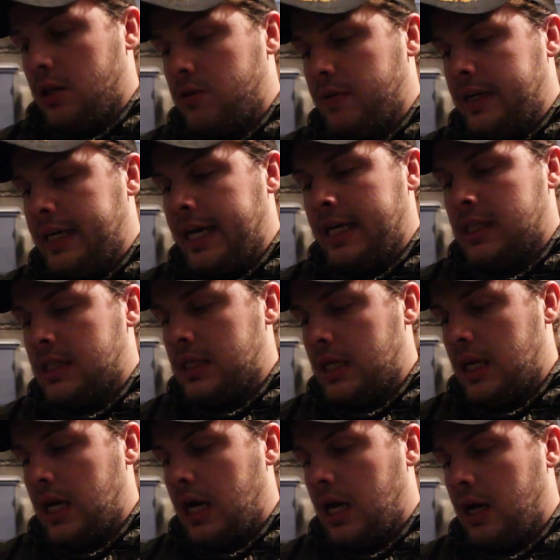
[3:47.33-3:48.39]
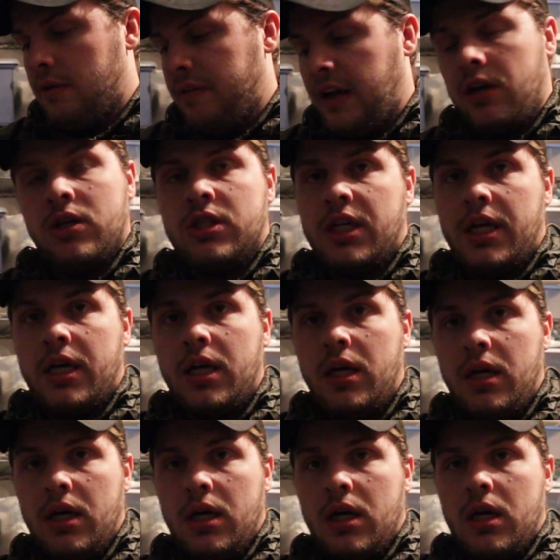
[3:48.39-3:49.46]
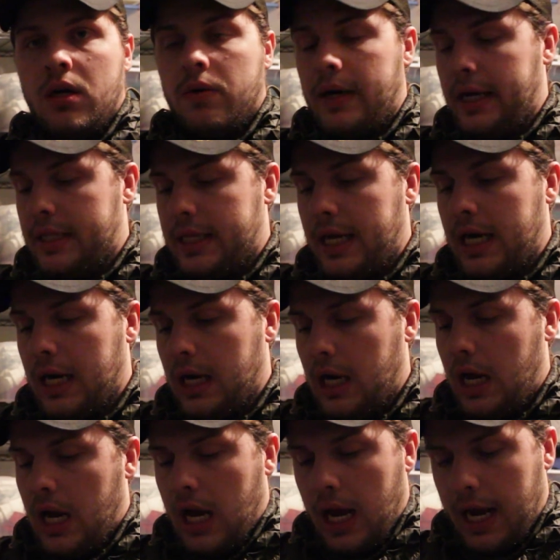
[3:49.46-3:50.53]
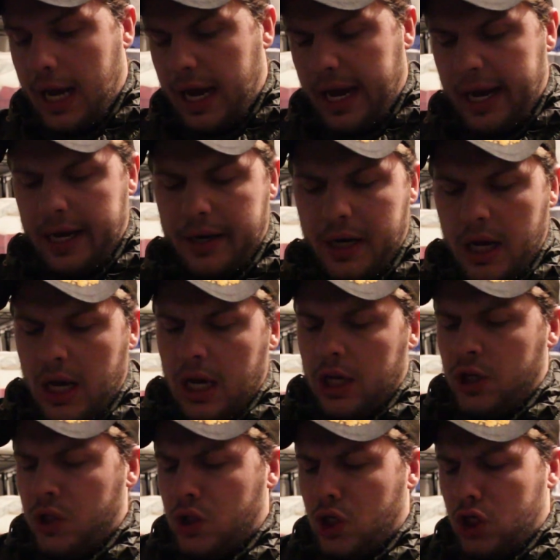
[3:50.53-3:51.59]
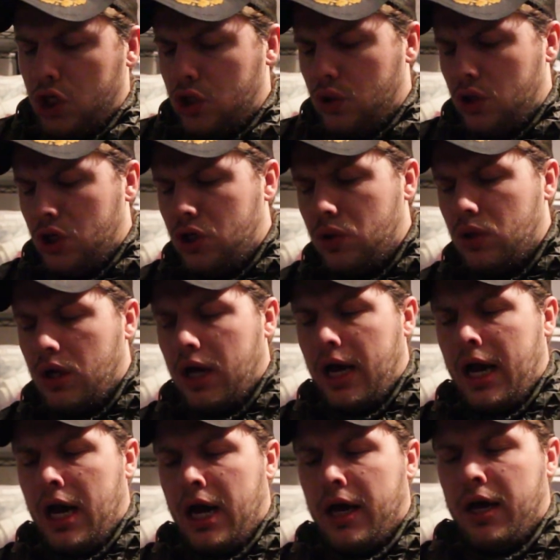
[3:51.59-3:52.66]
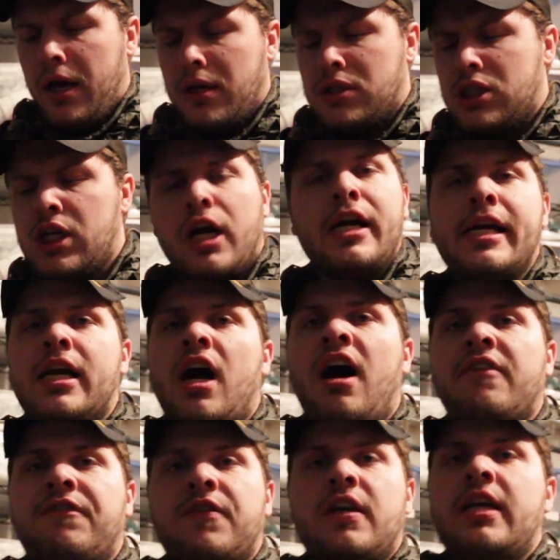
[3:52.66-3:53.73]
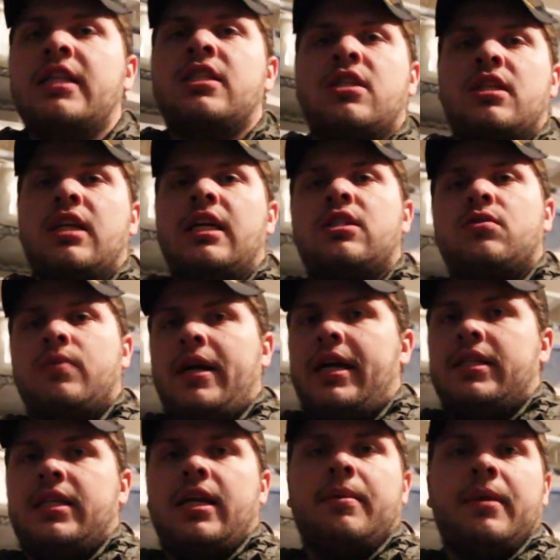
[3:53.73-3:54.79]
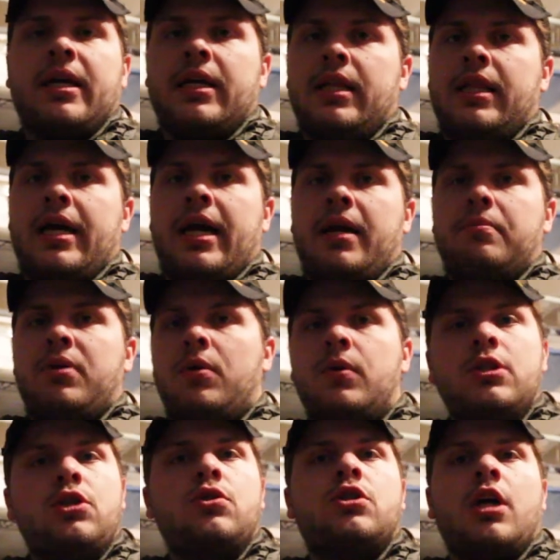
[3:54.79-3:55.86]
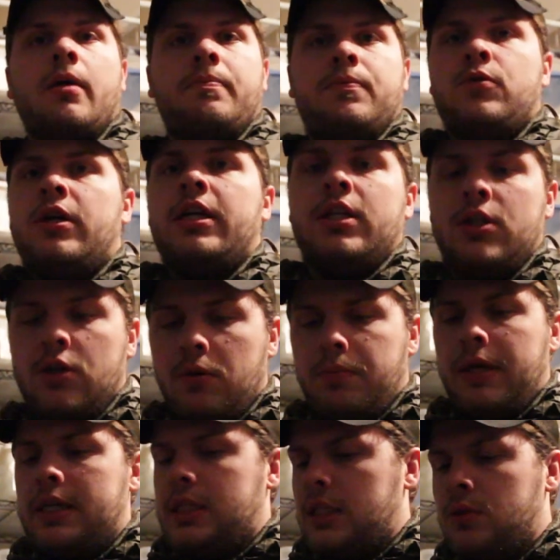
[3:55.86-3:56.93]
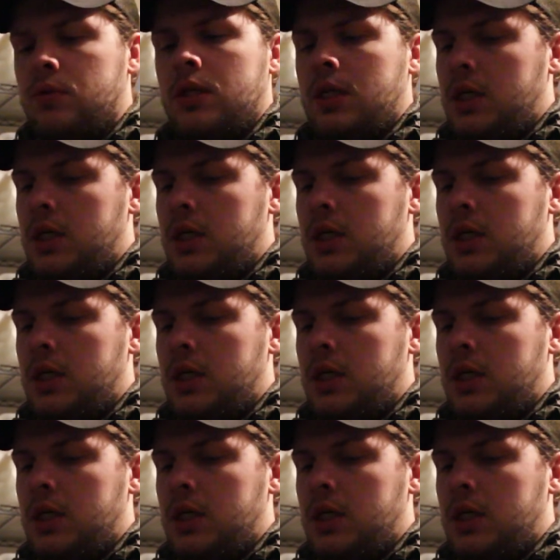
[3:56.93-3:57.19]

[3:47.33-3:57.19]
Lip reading: 3 days of energy right there. And you starting off, it's rancid, I'm not gonna lie, but once you start drinking your own piss, it's